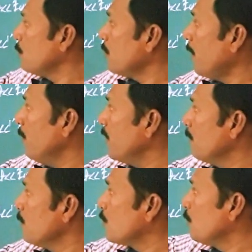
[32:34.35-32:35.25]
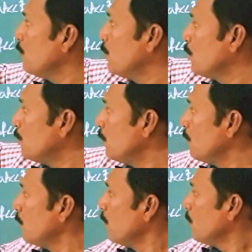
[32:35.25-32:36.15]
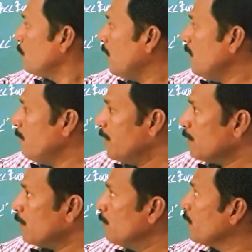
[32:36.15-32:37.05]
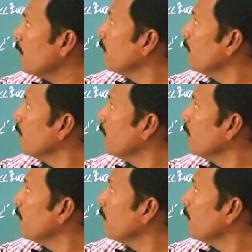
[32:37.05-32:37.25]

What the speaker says: So m becomes 2. So element you are looking